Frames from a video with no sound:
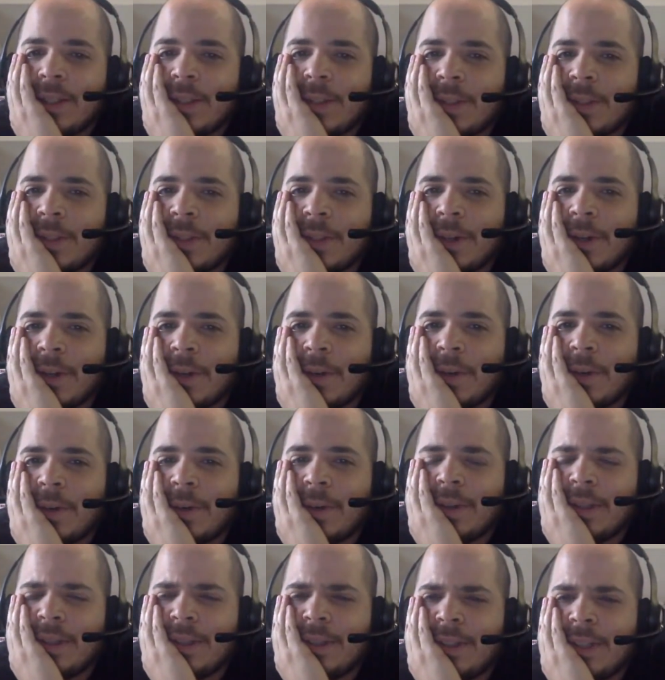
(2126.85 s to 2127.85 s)

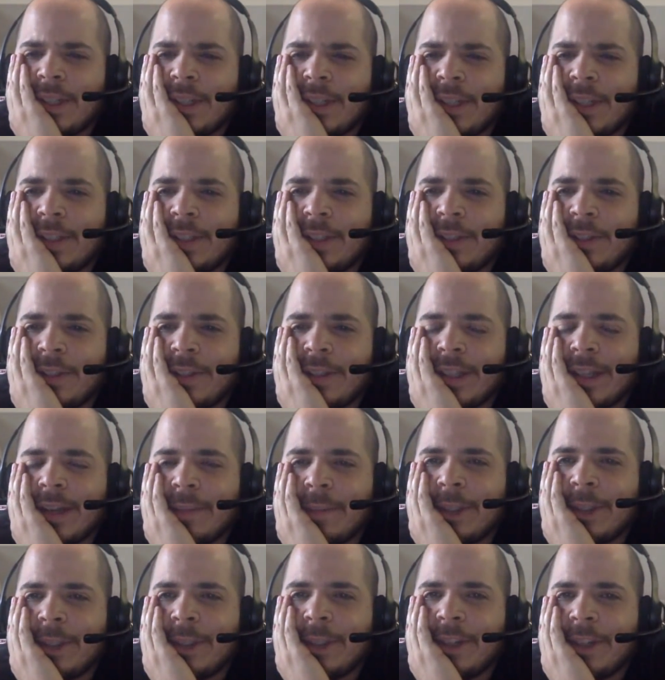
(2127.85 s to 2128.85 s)
So, Geo, did you see
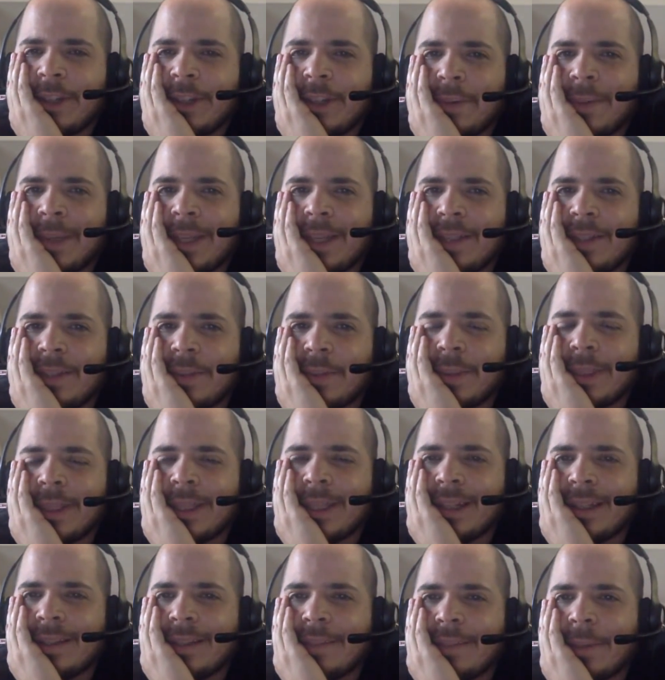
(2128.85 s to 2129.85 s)
how much Hellboy made this
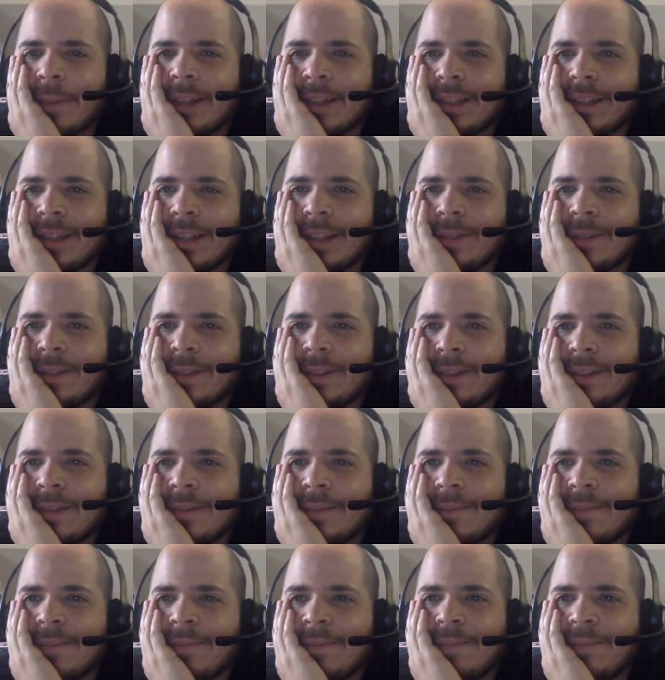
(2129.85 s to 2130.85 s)
weekend at the box office?